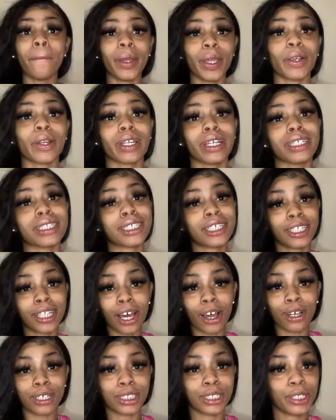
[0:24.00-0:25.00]
Period. To
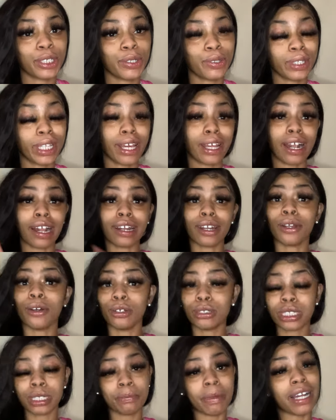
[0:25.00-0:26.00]
those of you that are new
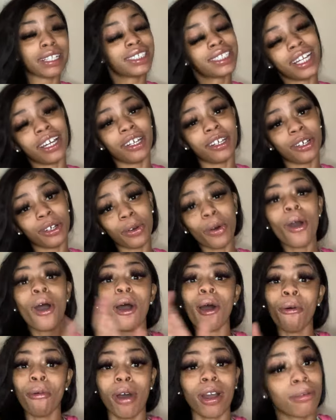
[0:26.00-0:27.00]
to my channel,
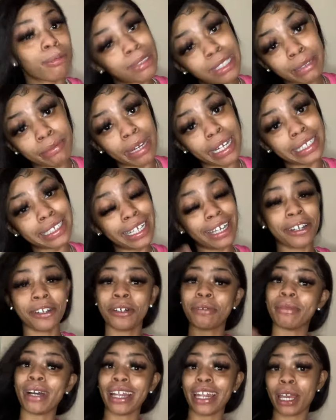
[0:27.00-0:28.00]
welcome to my channel.
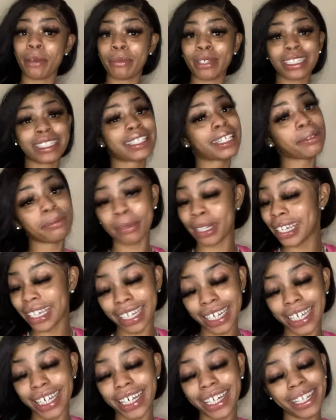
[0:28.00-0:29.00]
My name is
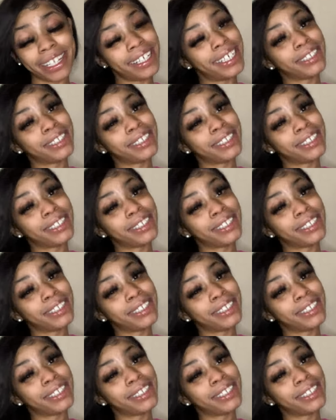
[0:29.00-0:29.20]
Tamia.